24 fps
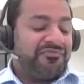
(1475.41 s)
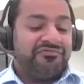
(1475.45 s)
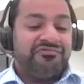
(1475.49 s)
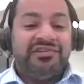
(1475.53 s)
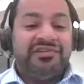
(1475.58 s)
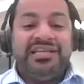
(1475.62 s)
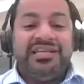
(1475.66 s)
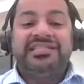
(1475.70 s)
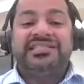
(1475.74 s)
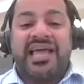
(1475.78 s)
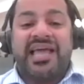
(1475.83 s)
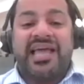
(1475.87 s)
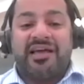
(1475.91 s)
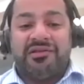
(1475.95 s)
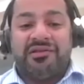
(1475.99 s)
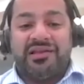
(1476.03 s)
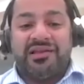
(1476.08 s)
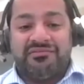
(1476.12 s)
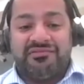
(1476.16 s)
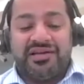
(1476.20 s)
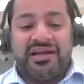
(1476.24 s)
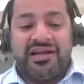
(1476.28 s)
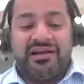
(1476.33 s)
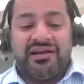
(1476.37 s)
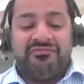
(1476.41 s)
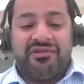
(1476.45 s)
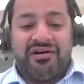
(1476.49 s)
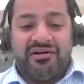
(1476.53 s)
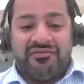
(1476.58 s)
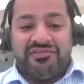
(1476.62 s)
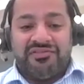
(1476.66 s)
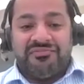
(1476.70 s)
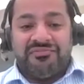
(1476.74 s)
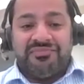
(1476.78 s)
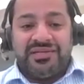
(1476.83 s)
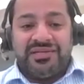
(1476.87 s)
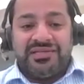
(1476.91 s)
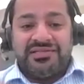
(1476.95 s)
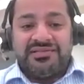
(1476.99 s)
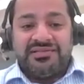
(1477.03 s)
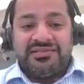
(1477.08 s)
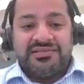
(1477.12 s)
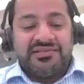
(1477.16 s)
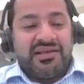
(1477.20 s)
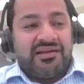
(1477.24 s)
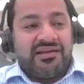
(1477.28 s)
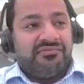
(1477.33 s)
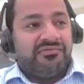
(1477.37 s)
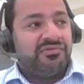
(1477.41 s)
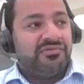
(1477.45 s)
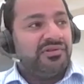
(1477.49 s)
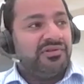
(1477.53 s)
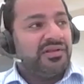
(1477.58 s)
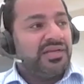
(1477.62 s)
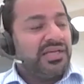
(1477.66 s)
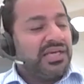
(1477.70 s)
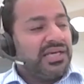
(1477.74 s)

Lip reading: retail level here rather than business level.